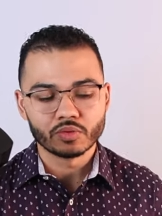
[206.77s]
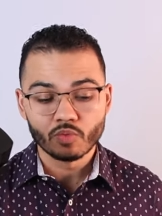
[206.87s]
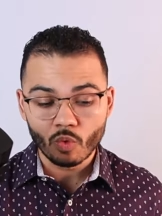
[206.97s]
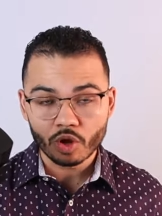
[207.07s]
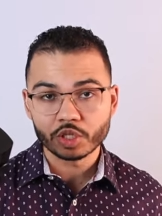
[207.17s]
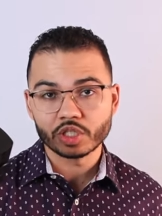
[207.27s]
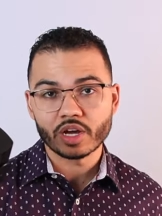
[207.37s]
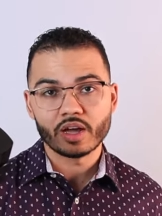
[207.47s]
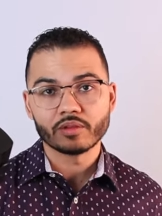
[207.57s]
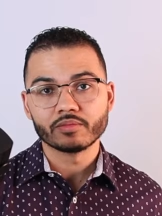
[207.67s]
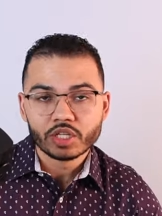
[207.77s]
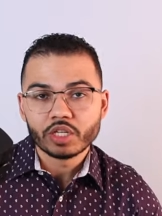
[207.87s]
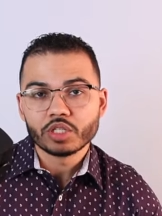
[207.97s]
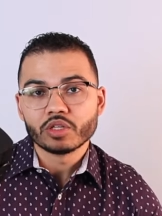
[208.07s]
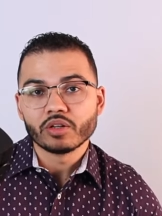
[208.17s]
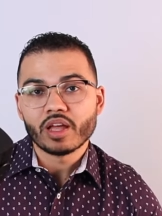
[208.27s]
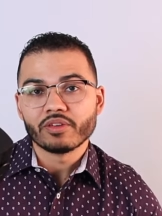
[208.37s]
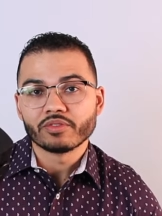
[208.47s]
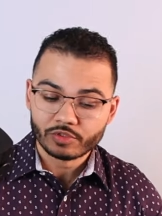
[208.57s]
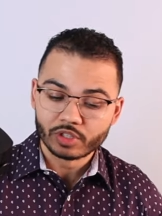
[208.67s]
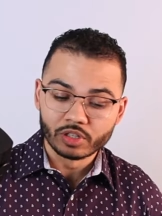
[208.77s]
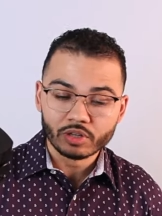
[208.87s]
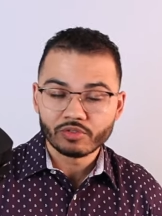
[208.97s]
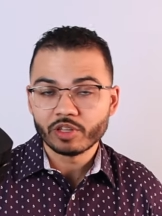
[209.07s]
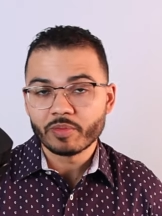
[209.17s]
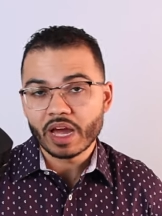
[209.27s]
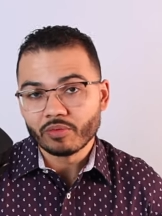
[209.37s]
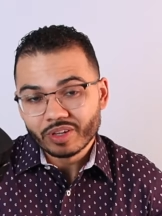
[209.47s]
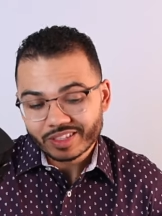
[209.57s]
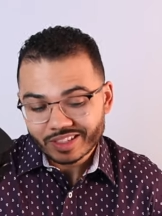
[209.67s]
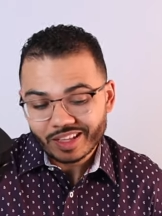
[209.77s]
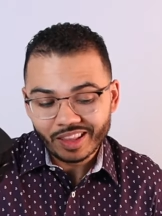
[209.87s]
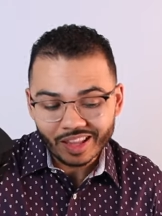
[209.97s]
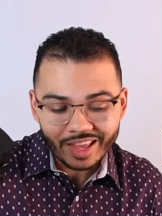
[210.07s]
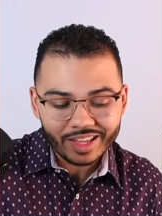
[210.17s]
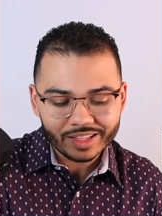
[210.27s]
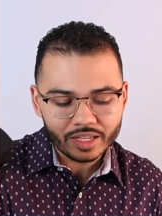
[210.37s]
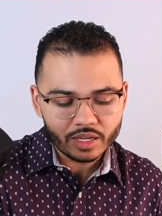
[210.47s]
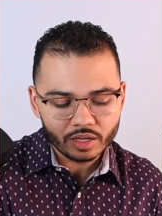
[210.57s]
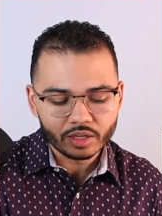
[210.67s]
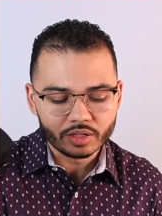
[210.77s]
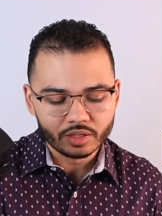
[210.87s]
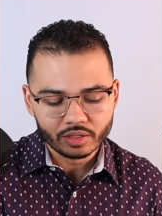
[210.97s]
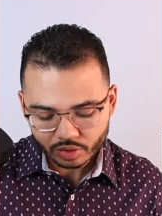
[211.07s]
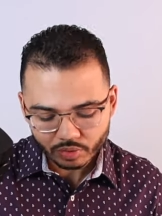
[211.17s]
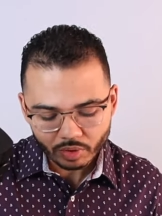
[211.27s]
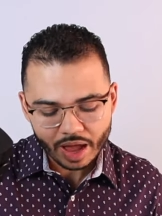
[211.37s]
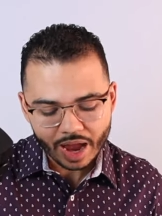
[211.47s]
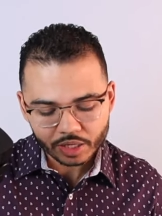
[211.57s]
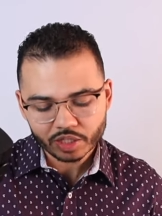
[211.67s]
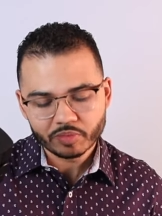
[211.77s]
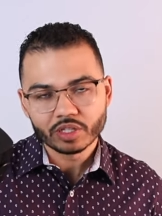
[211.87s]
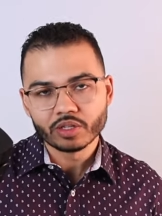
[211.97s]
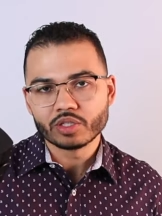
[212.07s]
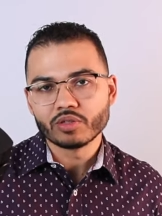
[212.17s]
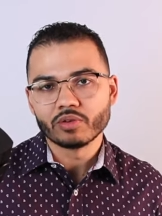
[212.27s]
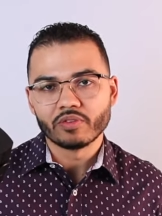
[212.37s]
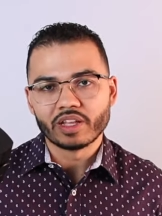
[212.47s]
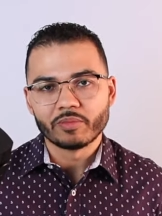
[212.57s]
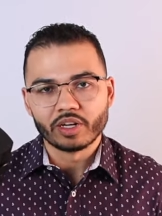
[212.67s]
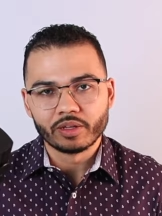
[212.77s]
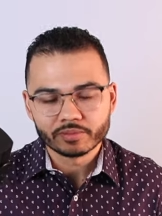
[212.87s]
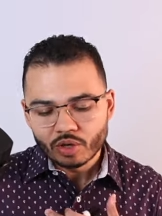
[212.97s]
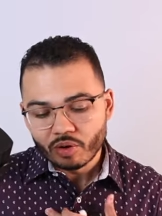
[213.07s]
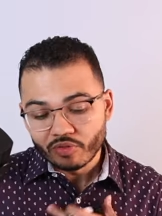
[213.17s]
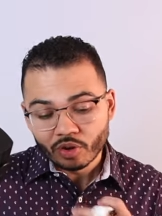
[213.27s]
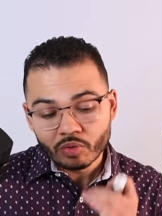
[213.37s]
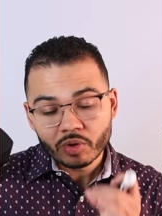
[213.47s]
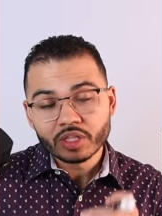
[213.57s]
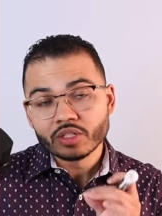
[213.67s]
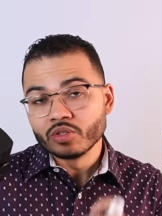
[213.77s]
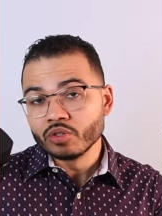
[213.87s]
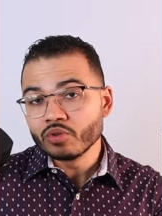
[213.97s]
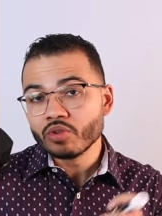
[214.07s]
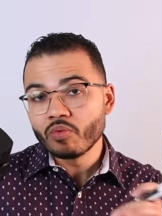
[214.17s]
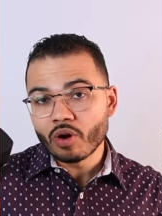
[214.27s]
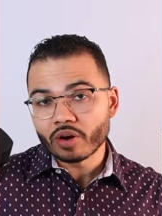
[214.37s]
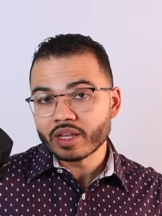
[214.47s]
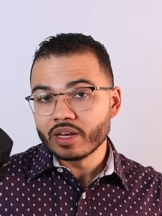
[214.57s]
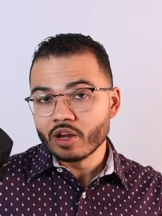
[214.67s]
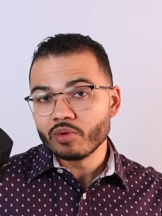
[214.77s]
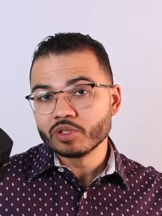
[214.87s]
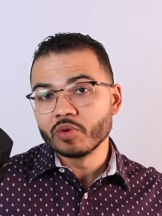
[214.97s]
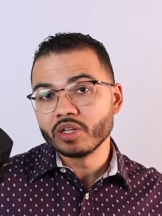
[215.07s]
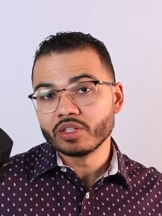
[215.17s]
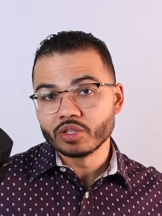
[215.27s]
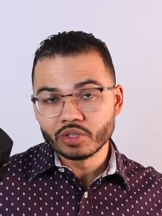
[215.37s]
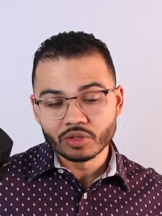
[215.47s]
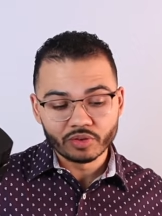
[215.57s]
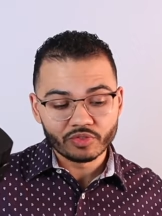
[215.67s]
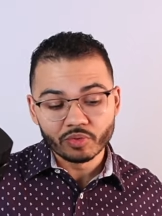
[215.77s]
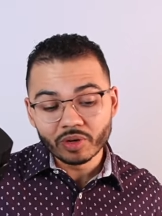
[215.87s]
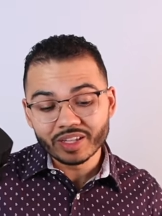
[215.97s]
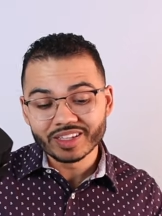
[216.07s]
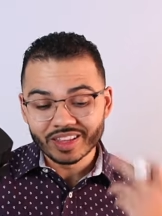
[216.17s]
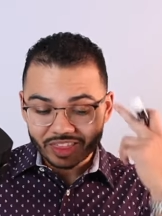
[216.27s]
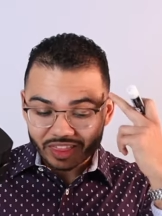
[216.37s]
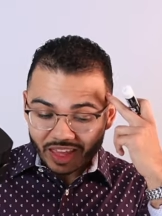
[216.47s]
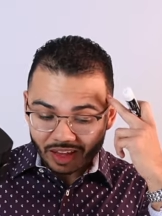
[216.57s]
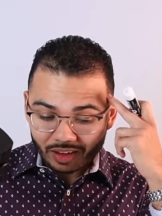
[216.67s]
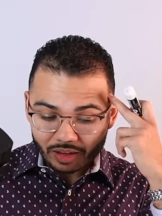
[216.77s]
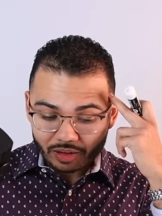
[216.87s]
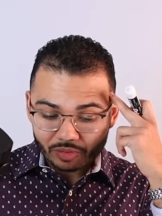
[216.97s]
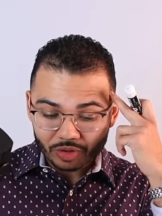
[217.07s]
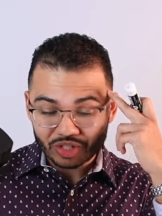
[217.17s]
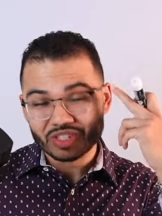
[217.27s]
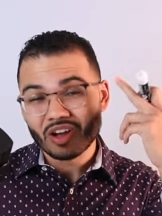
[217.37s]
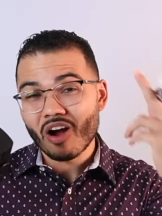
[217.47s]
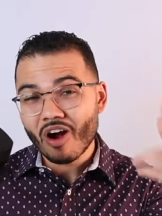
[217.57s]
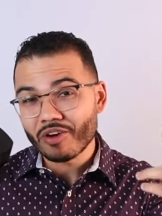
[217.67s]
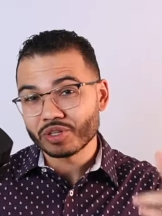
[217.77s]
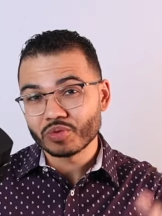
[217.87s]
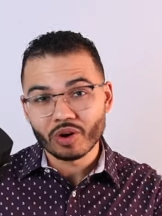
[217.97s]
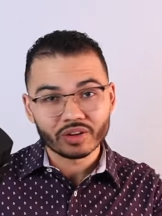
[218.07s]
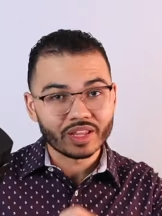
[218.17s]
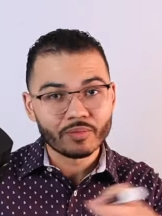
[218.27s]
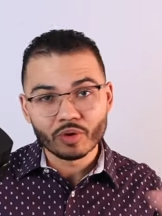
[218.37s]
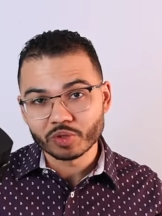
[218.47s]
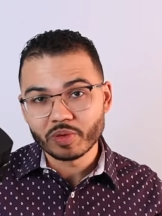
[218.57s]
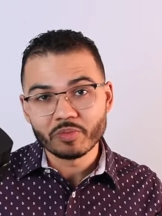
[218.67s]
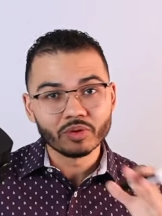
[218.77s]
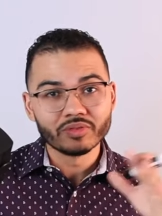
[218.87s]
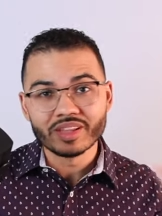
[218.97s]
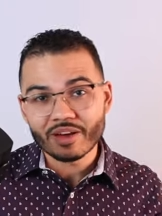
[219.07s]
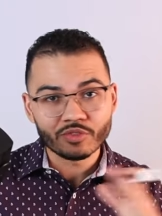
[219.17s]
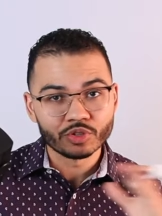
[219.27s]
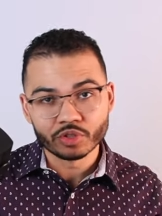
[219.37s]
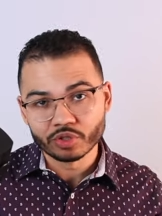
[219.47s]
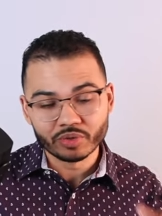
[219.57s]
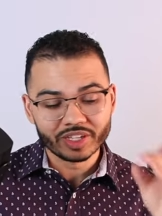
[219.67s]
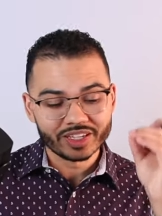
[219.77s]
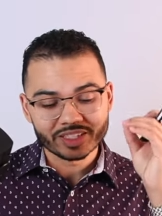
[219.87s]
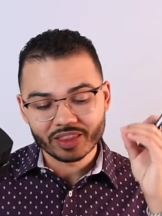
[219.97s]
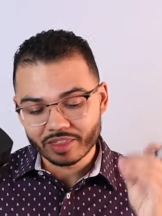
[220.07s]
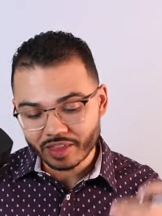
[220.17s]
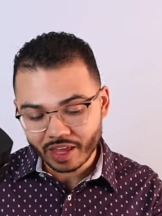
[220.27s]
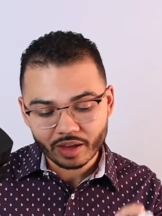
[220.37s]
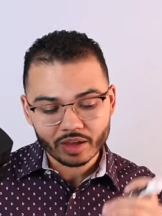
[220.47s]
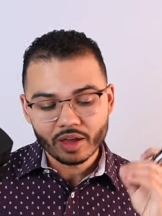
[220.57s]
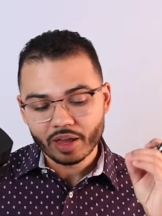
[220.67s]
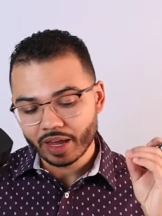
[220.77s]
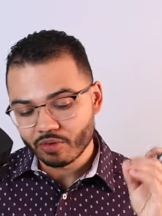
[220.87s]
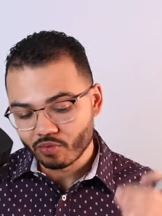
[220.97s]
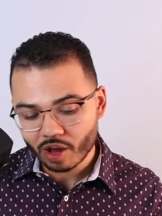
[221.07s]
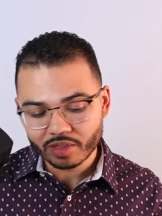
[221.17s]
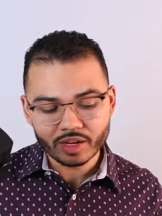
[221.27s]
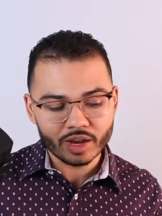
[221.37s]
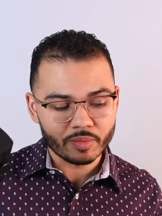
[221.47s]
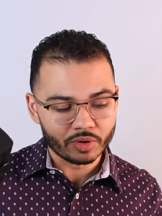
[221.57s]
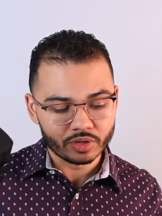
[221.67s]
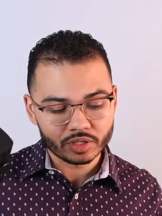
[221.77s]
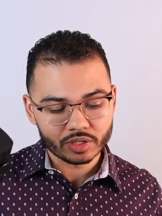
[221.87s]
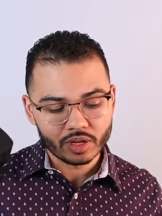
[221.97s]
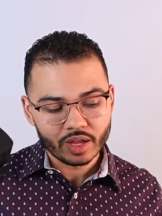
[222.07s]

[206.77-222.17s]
in one shot. Changes your life for the good or for the bad. What's the likelihood you will actually be a good steward of that money? So, if you're willing to do the work that no one's willing to do, if you're willing to think which is the hardest work that most people never do, is think and run the numbers,